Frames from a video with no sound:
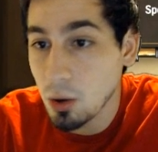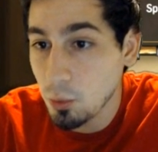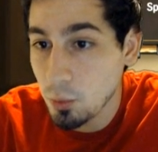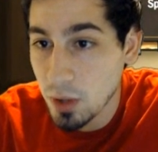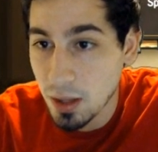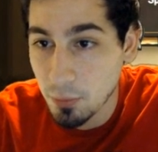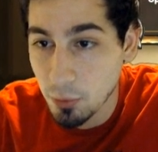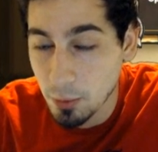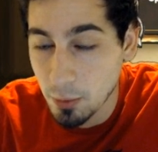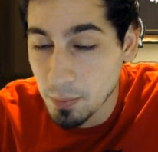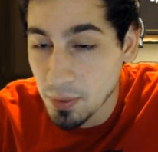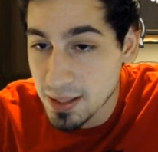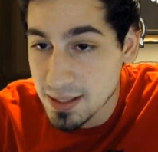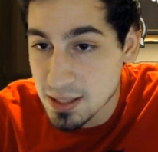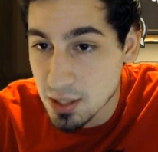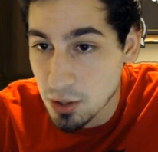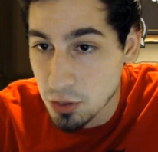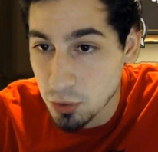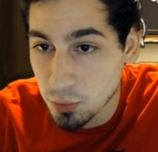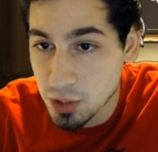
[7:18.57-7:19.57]
We
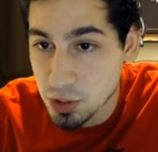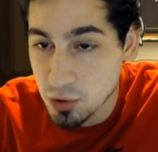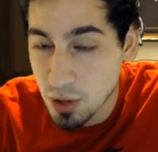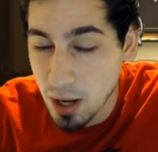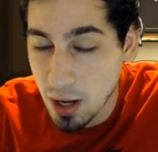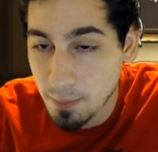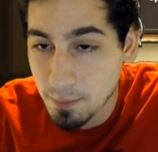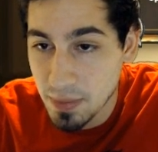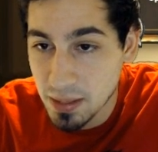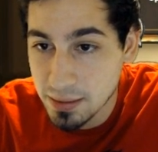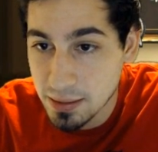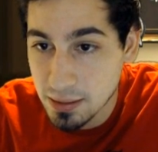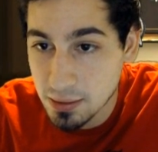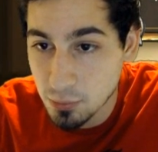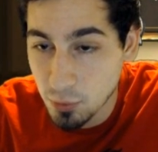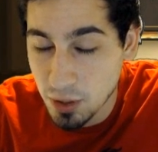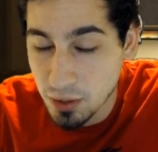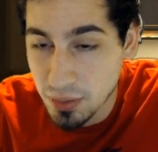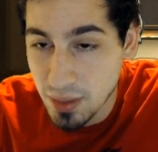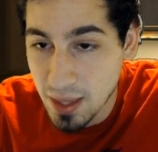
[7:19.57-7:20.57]
replace a 3-drop
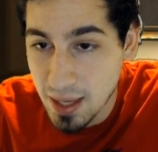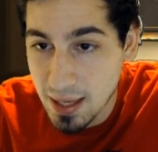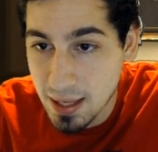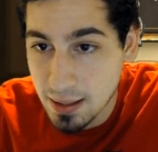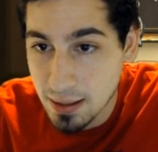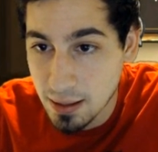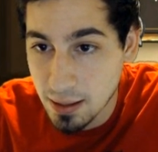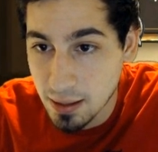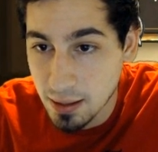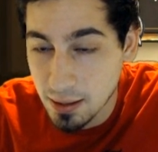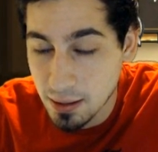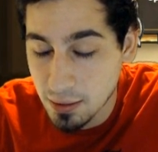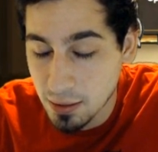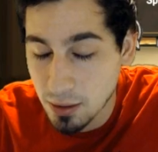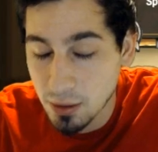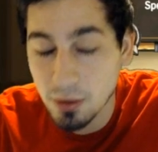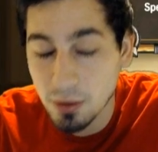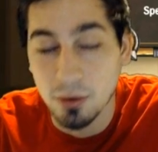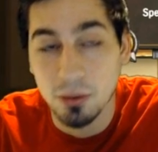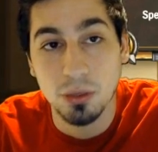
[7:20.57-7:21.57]
minion with a
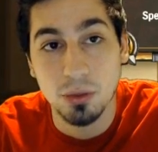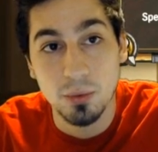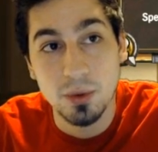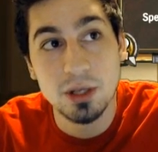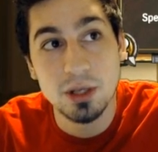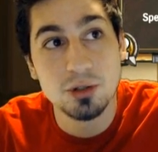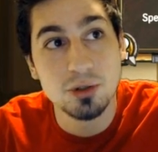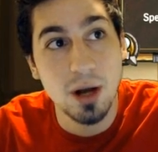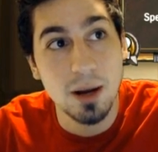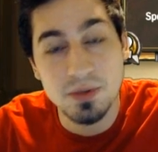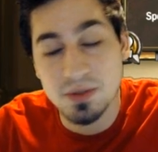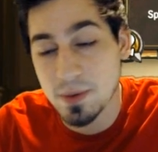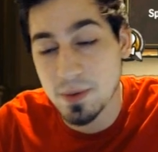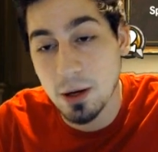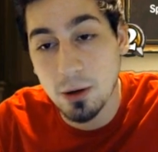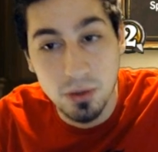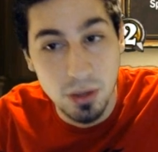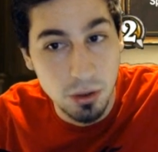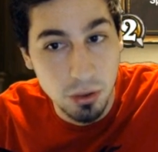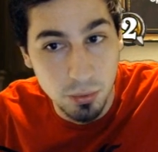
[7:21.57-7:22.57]
3-drop
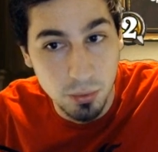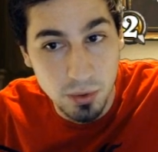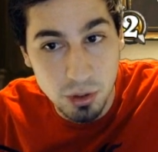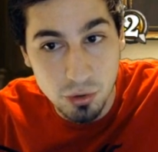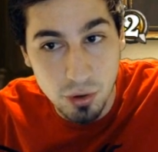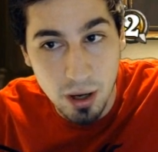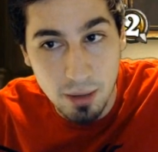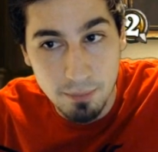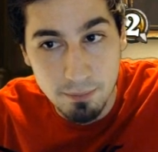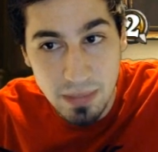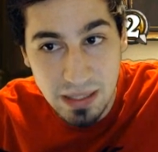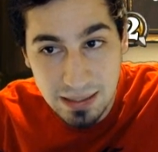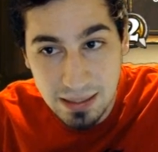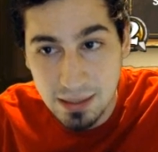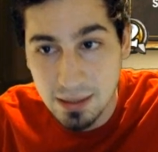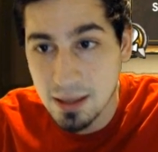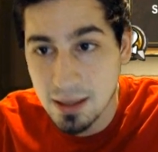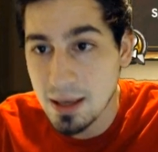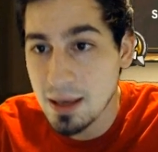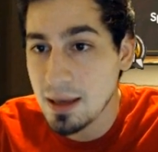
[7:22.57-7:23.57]
spell with a 3-drop
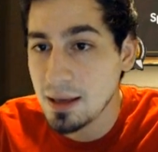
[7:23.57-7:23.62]
minion.